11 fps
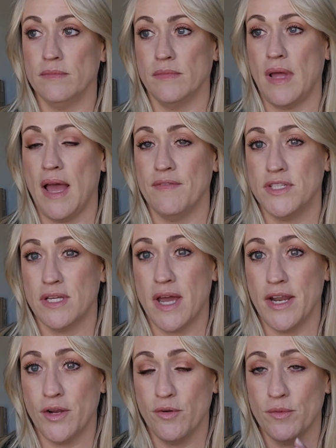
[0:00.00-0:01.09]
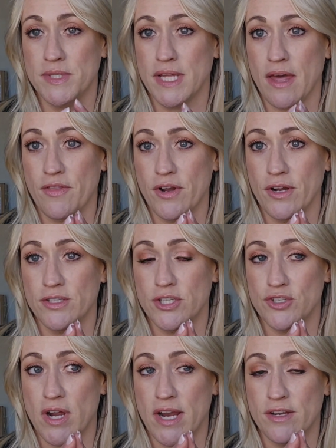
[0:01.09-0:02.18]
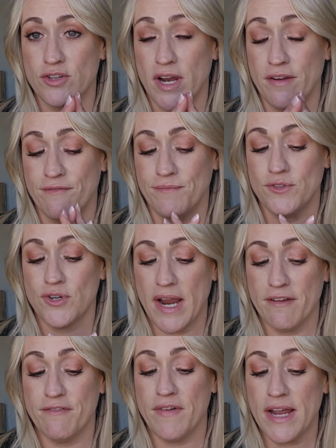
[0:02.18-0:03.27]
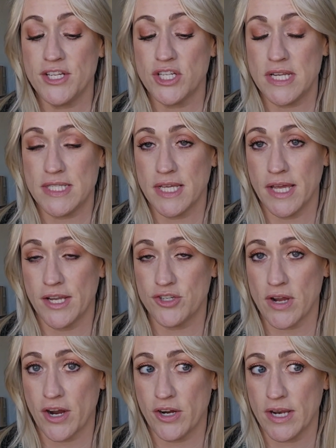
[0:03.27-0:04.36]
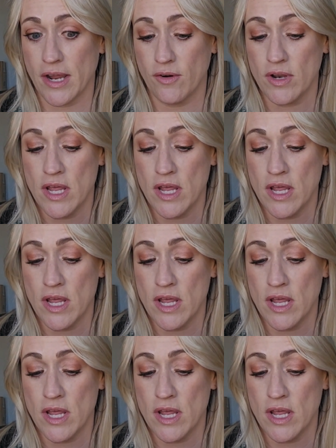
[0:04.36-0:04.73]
have to kind of group together to try to find Jeneva and track her down.